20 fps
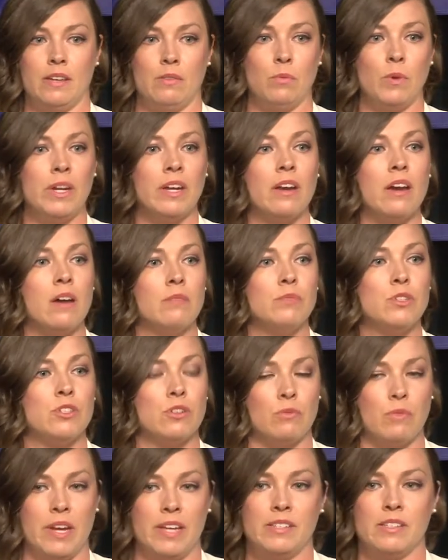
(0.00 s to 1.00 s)
when it comes to
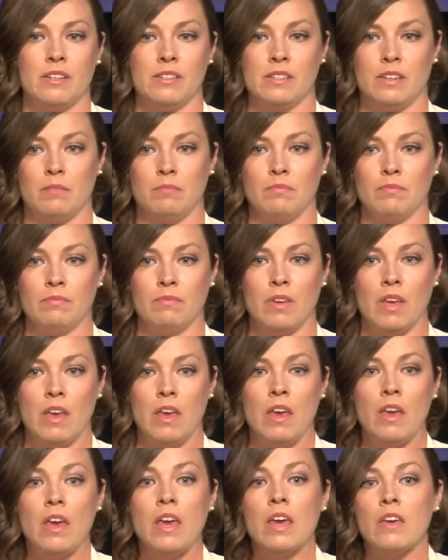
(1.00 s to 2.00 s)
racism.
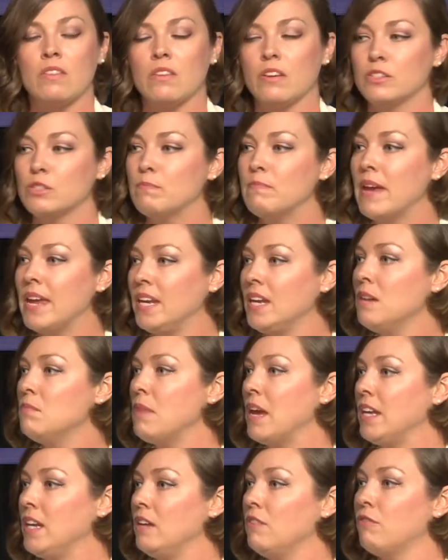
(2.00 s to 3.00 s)
There's many,
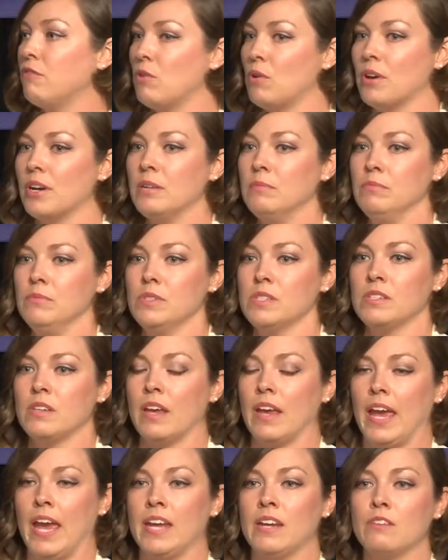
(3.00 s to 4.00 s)
many forms,
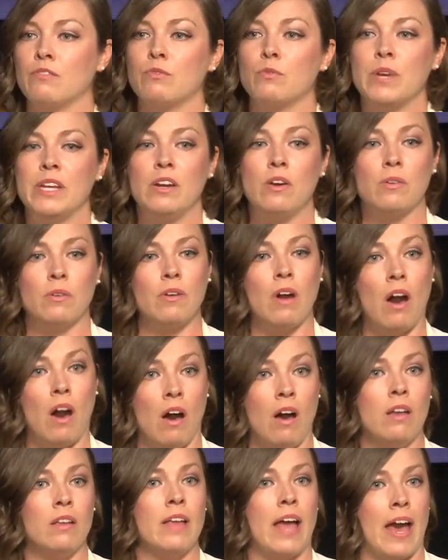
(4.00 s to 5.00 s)
and if we don't
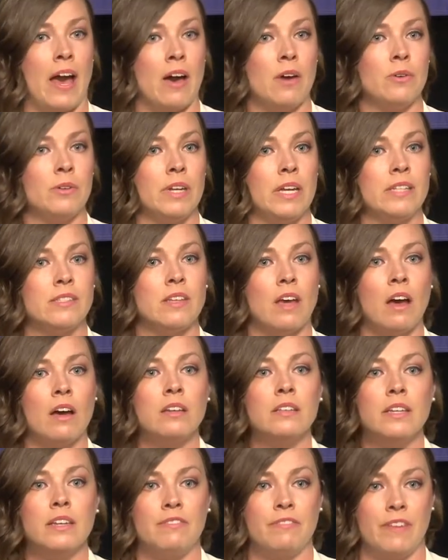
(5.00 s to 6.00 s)
call out its
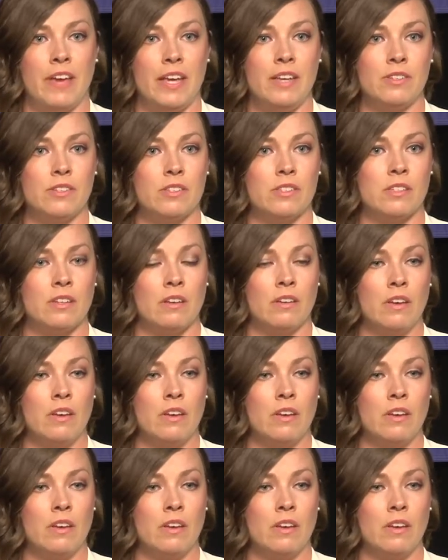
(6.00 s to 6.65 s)
ugly face,